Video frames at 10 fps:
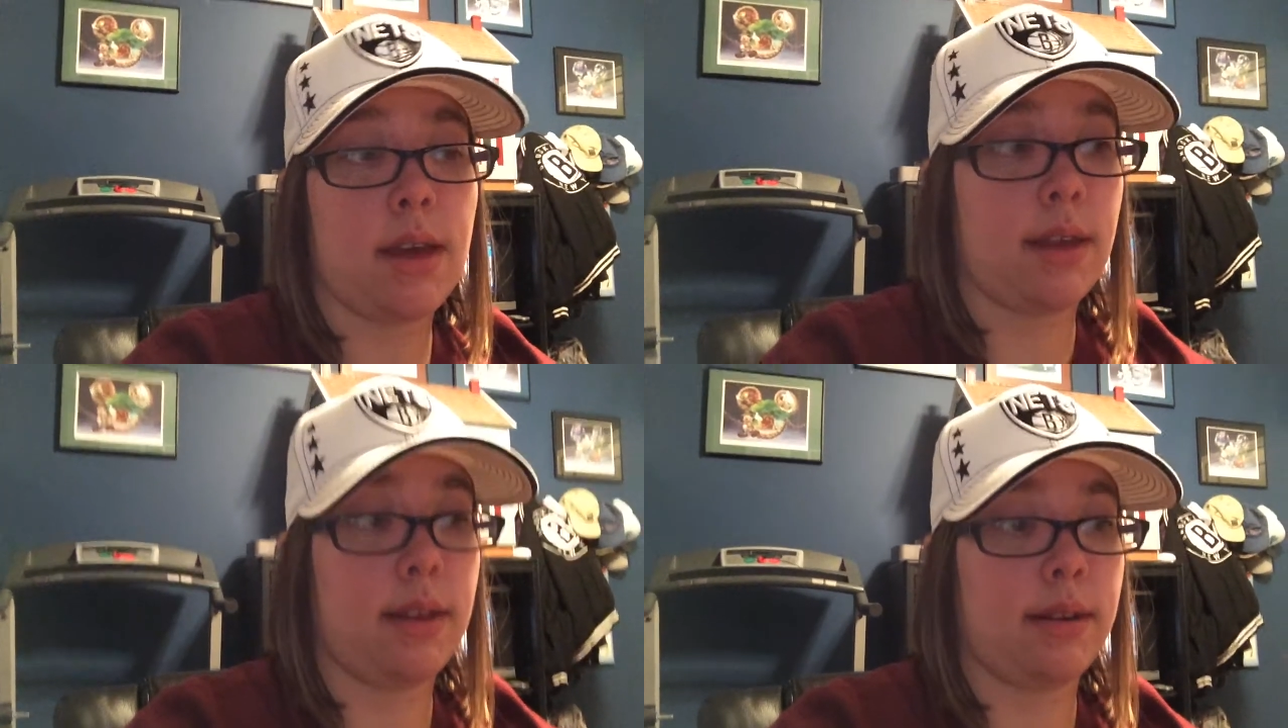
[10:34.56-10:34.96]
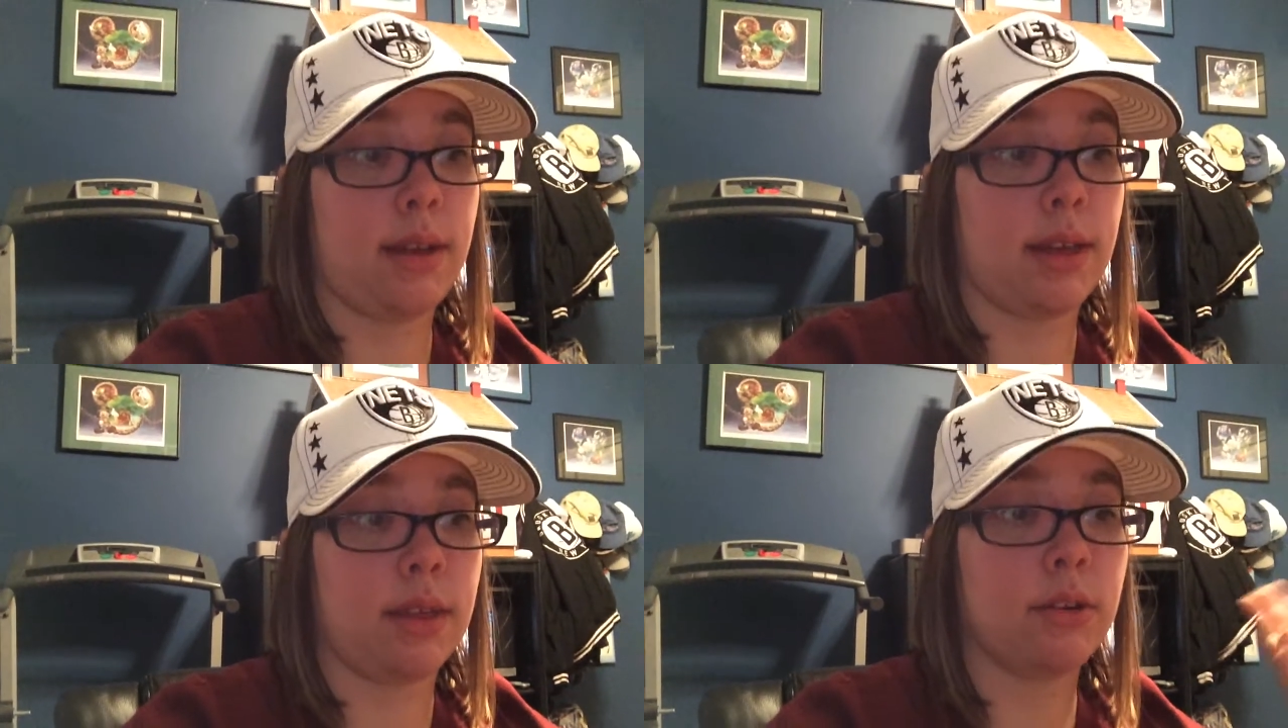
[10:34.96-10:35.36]
And,
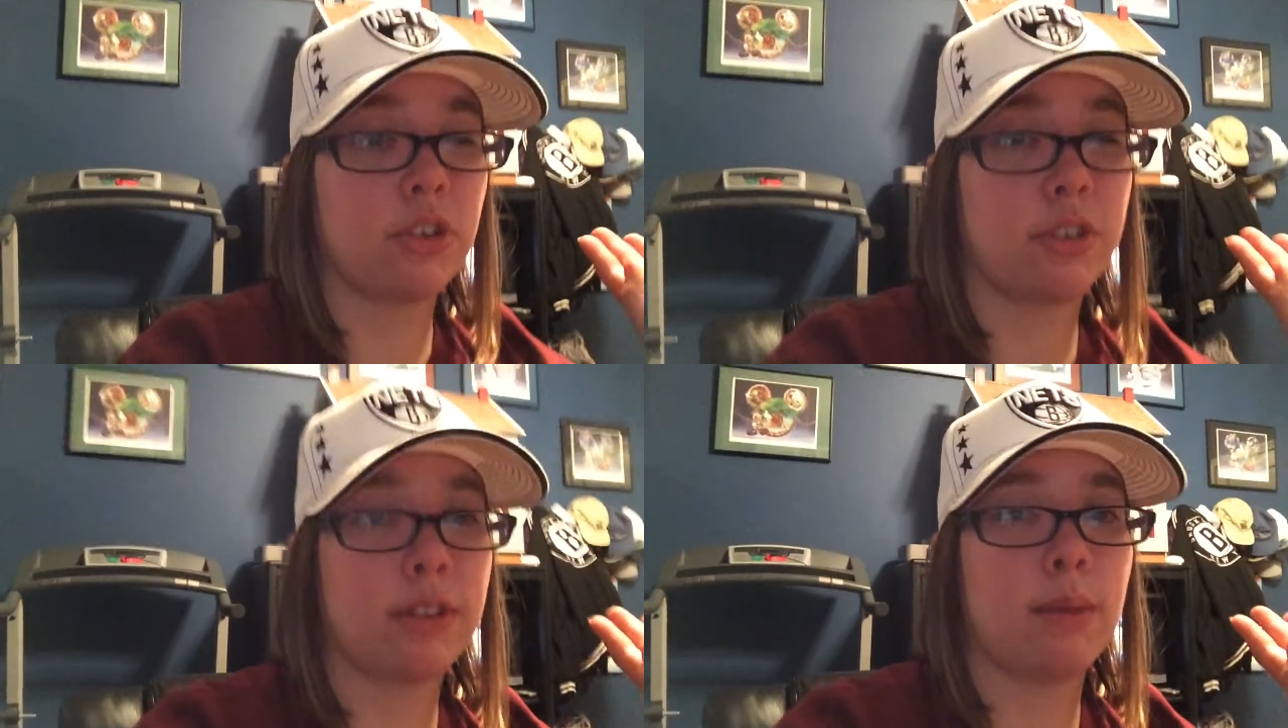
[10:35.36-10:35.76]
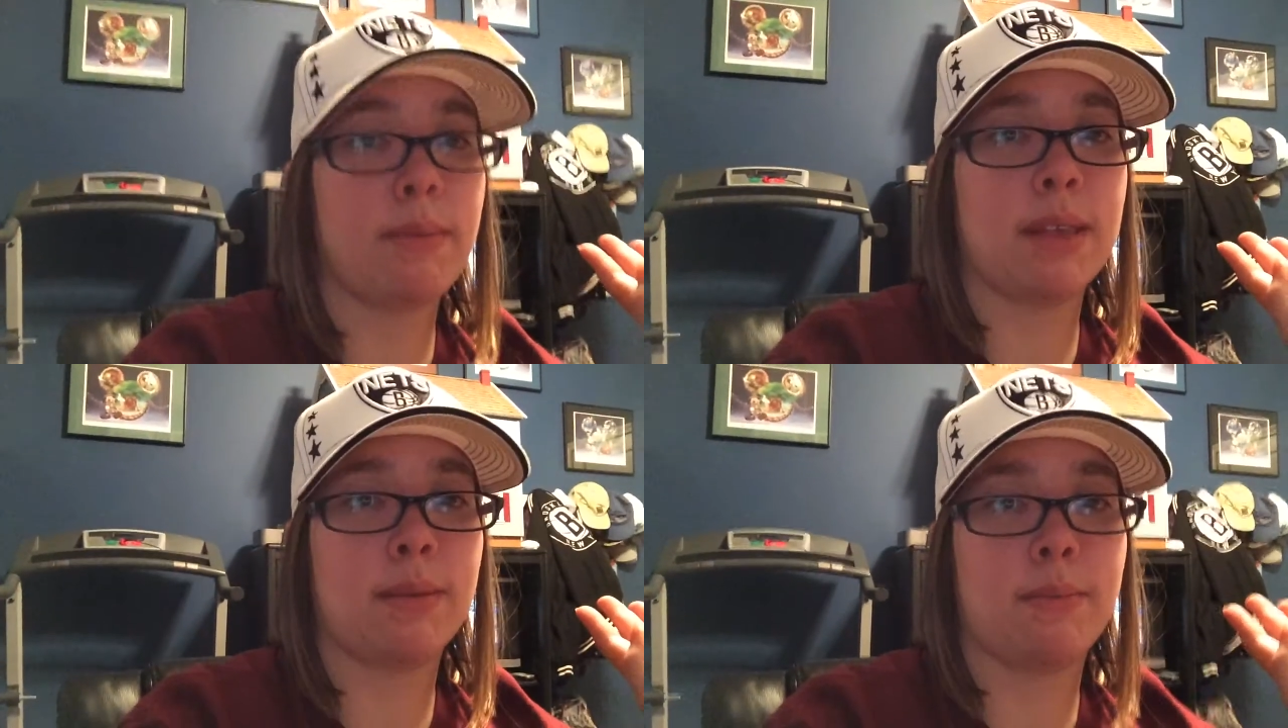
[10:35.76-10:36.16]
like, they're just an
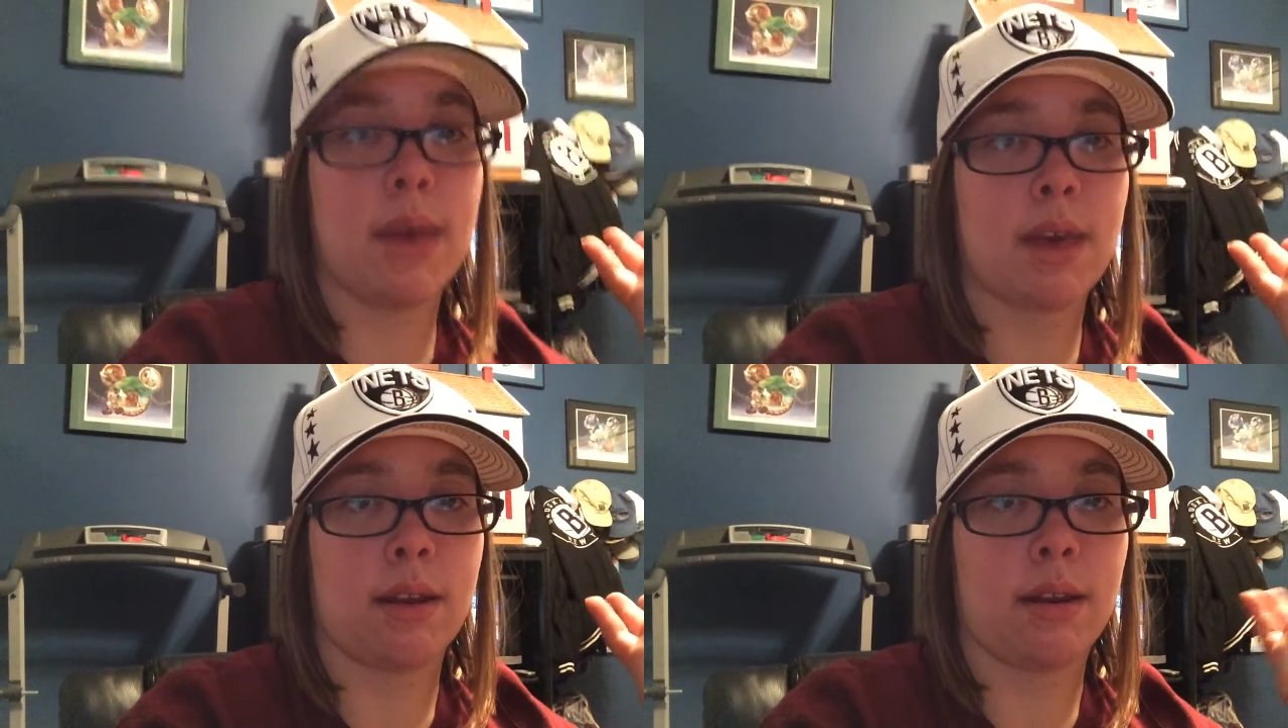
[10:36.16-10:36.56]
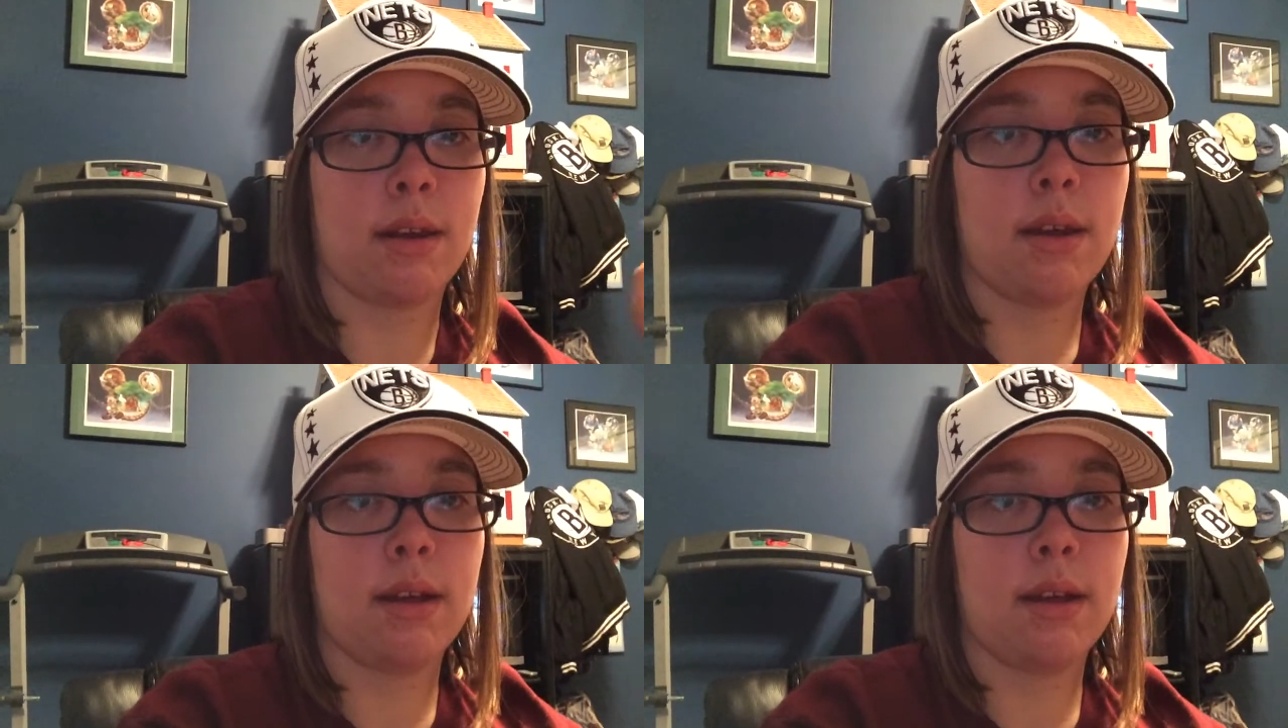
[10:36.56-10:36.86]
amazing band.